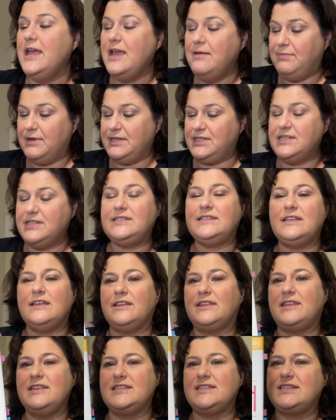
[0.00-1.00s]
But just
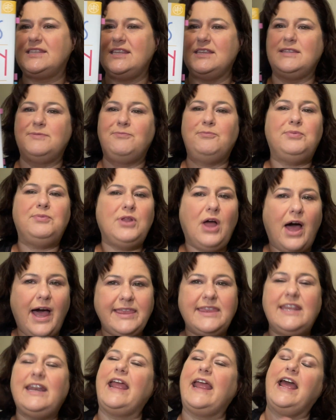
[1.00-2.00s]
this, this
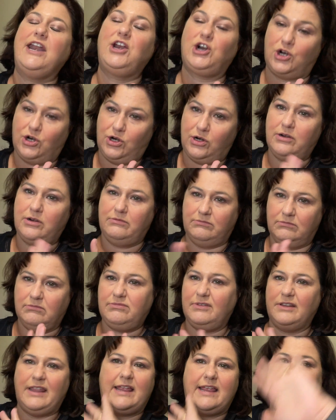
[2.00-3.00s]
plot that I had heard
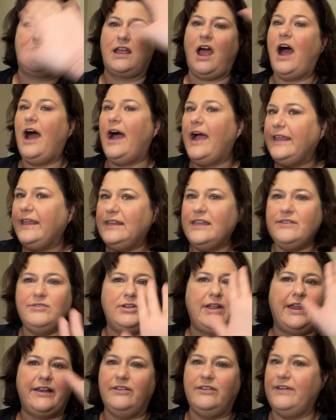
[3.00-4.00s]
like high level
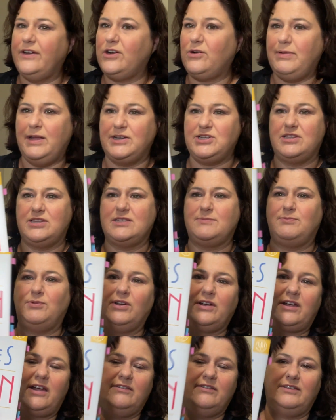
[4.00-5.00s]
elevator pitch of this
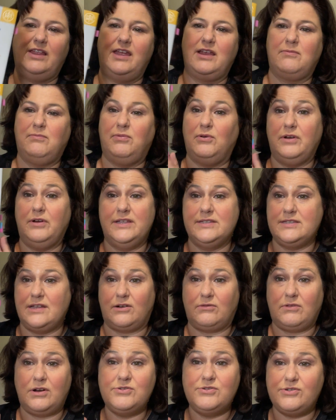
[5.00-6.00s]
book of like boys on a
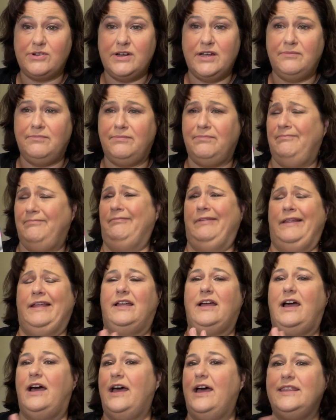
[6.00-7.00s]
road trip like
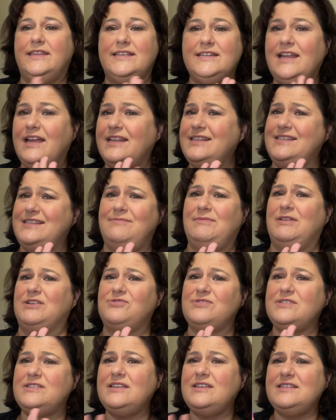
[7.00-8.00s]
uh, did not seem
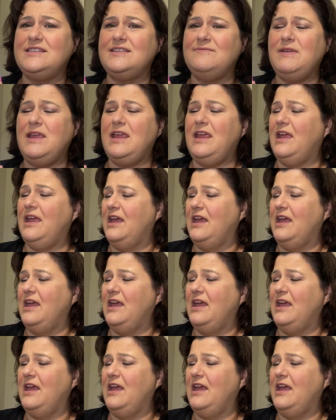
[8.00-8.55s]
interesting to me